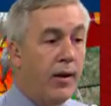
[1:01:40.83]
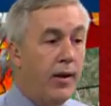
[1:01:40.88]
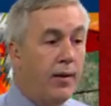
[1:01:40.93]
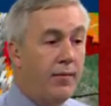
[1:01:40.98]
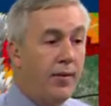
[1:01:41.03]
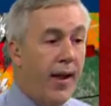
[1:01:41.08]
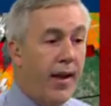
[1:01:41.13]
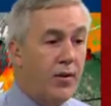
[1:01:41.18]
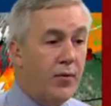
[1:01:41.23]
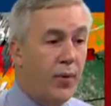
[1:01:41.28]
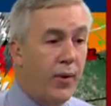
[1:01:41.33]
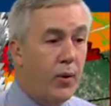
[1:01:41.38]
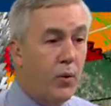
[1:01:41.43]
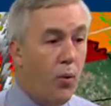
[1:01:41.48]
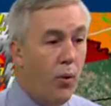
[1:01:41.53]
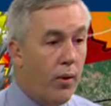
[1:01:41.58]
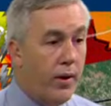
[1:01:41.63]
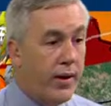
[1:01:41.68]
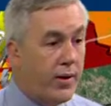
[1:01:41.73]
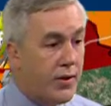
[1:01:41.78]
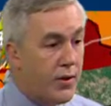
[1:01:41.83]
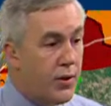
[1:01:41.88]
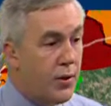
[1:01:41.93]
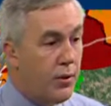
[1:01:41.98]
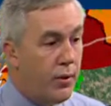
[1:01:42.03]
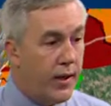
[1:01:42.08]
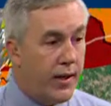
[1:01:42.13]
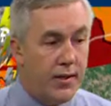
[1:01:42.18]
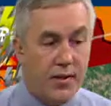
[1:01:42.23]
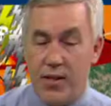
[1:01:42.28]
Flash flood warnings
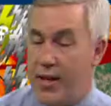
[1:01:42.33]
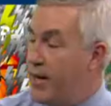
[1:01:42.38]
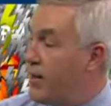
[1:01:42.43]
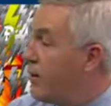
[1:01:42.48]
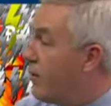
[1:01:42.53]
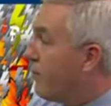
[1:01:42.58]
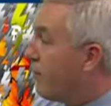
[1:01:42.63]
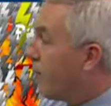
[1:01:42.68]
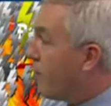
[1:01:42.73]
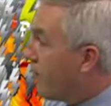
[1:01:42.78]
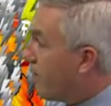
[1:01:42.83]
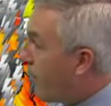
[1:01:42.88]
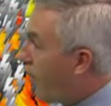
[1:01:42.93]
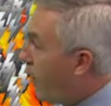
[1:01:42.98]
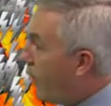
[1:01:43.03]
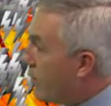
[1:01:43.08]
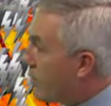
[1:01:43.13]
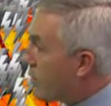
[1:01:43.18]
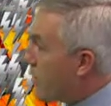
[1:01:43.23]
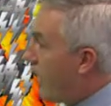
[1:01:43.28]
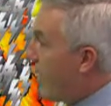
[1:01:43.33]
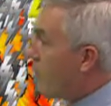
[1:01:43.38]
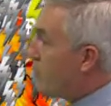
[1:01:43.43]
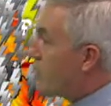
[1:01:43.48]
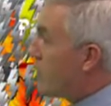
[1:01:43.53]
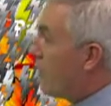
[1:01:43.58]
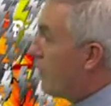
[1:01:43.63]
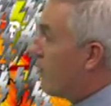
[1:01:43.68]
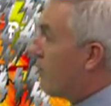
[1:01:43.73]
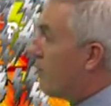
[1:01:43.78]
do continue for Falls, Limestone, and